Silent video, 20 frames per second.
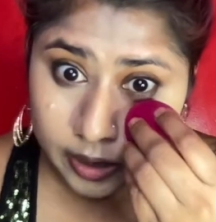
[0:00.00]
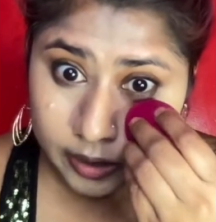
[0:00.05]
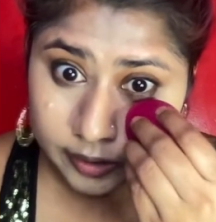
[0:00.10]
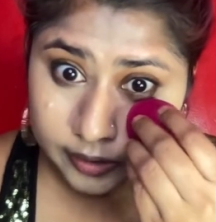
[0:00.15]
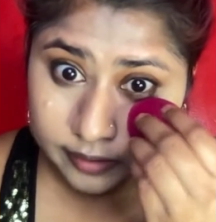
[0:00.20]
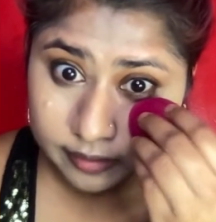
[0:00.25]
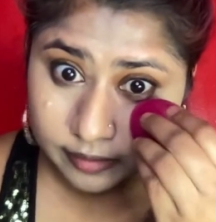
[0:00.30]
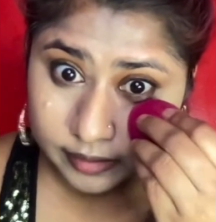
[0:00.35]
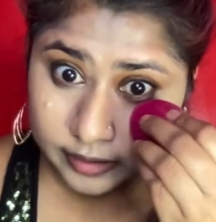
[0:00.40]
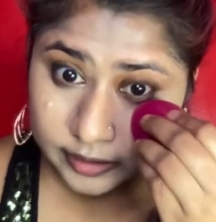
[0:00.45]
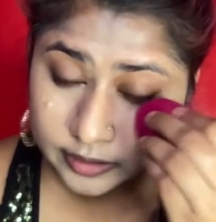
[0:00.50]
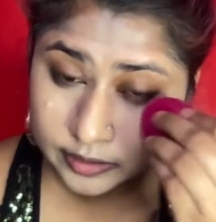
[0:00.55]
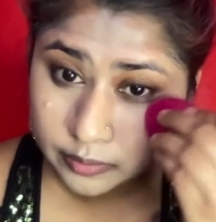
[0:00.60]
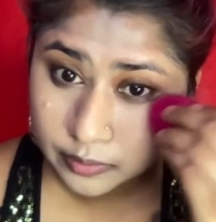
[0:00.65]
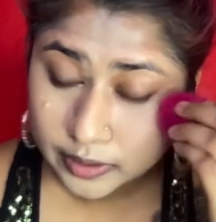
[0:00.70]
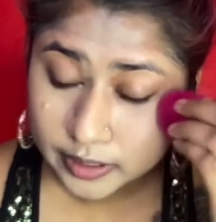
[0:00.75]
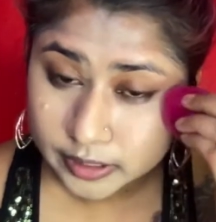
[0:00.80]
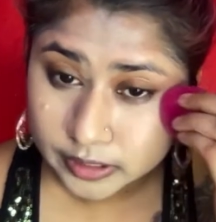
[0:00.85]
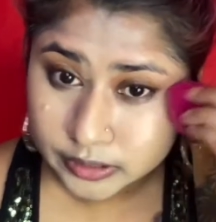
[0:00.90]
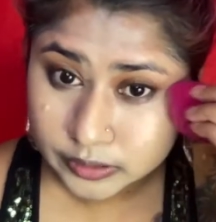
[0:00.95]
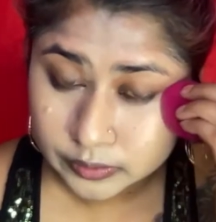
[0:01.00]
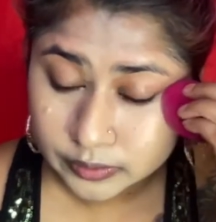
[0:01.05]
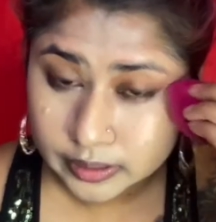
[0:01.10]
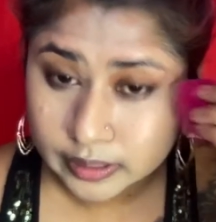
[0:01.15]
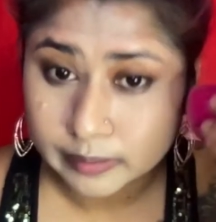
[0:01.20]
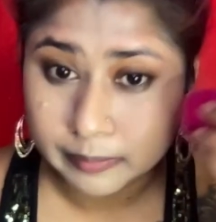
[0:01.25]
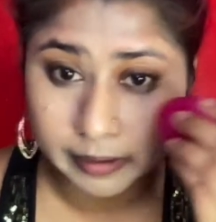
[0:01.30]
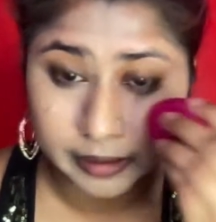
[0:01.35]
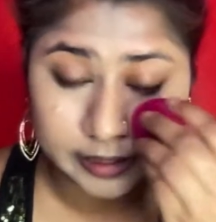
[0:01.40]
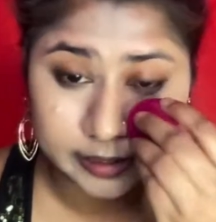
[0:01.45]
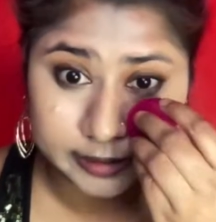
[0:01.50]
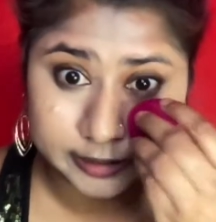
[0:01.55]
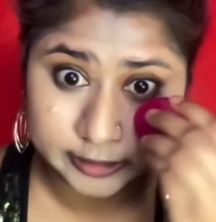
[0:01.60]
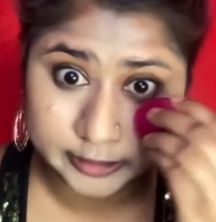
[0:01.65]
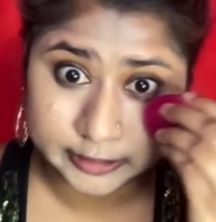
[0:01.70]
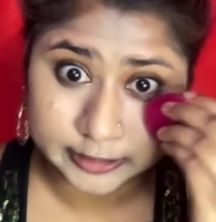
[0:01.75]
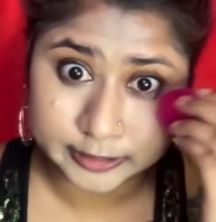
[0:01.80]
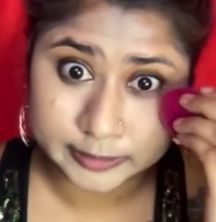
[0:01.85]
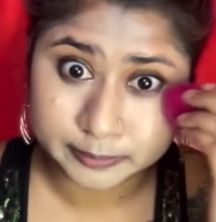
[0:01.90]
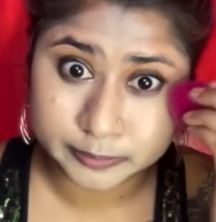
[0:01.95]
The reason why I do that because
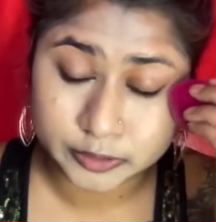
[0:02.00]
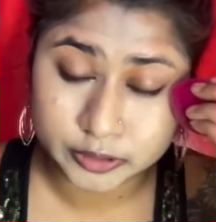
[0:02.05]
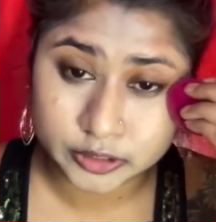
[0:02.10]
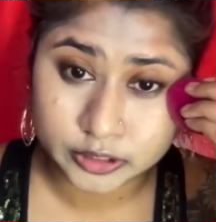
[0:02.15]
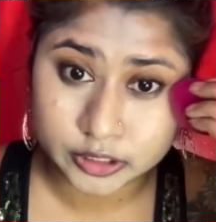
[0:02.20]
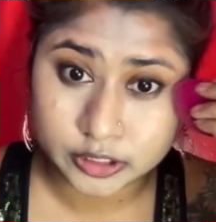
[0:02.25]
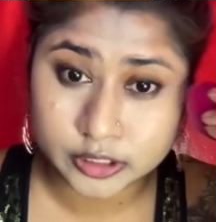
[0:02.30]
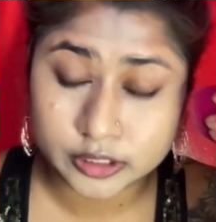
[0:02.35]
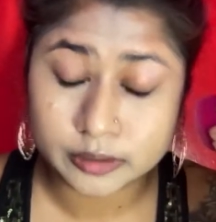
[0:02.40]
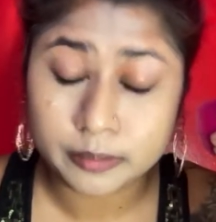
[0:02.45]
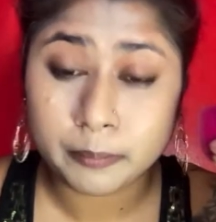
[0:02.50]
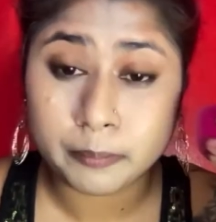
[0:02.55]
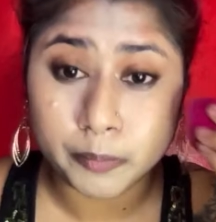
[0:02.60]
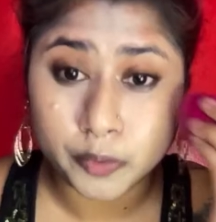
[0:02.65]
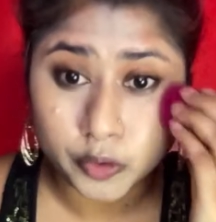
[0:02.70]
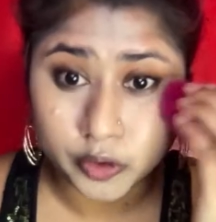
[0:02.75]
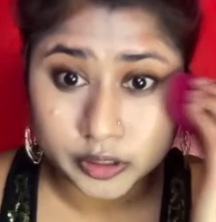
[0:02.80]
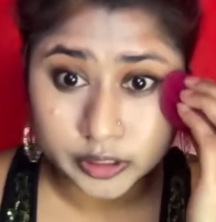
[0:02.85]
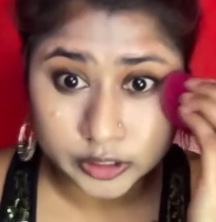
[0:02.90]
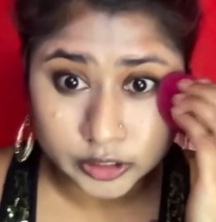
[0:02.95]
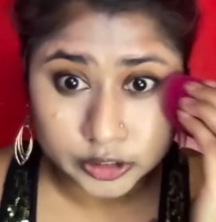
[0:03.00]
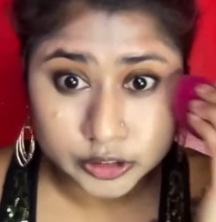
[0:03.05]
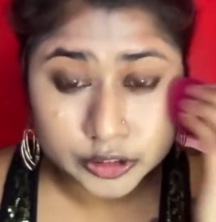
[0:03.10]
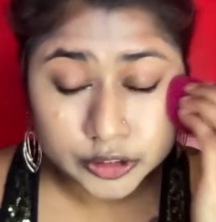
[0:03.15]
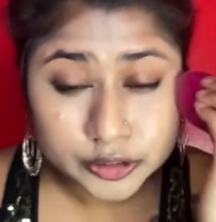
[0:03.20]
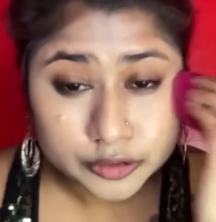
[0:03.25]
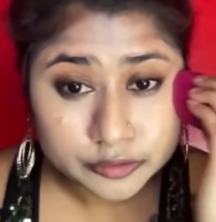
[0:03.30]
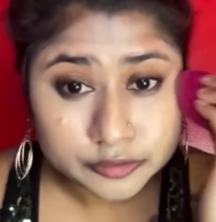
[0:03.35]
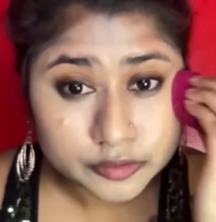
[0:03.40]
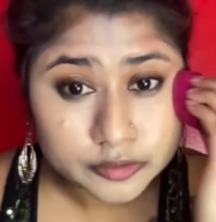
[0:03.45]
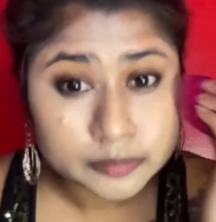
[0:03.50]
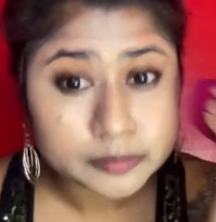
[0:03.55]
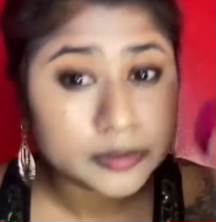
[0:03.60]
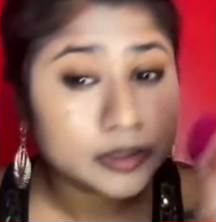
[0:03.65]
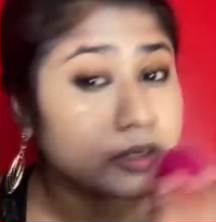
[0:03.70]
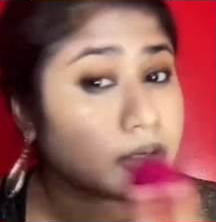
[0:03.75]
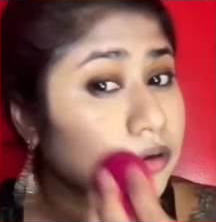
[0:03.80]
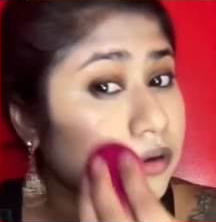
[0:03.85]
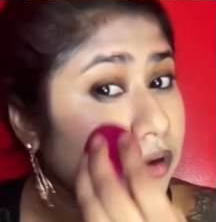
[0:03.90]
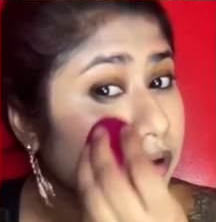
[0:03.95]
it's much more easier for
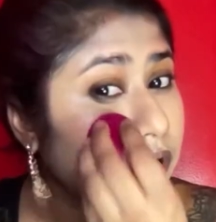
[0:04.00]
me,